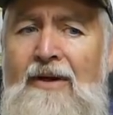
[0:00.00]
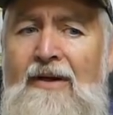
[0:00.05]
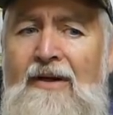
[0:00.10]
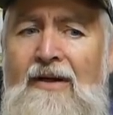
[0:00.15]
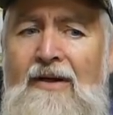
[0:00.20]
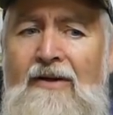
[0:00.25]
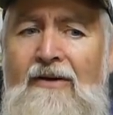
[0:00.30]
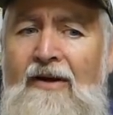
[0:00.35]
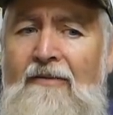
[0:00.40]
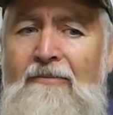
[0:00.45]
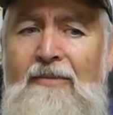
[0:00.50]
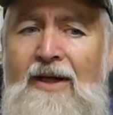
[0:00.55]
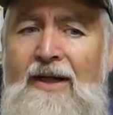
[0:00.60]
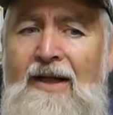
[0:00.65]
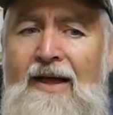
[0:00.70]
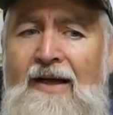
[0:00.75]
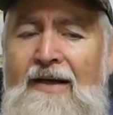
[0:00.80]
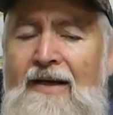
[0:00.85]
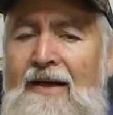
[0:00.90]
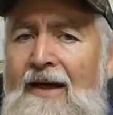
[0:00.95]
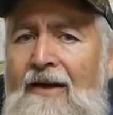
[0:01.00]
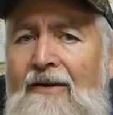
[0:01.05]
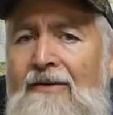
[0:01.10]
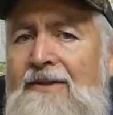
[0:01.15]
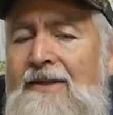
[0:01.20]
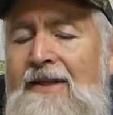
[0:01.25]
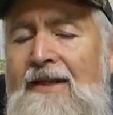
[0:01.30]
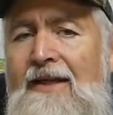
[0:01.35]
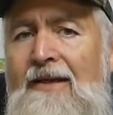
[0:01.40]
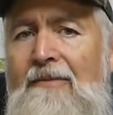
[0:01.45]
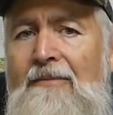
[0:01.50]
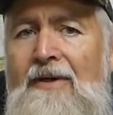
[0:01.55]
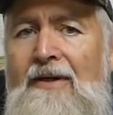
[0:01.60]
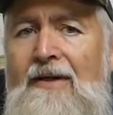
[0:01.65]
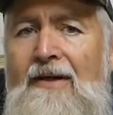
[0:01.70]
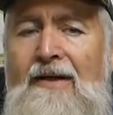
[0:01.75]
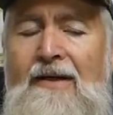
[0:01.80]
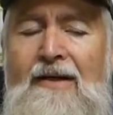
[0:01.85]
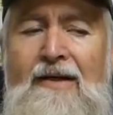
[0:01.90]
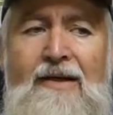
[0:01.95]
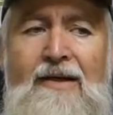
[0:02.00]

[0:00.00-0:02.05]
but I haven't been allowed to go and see him,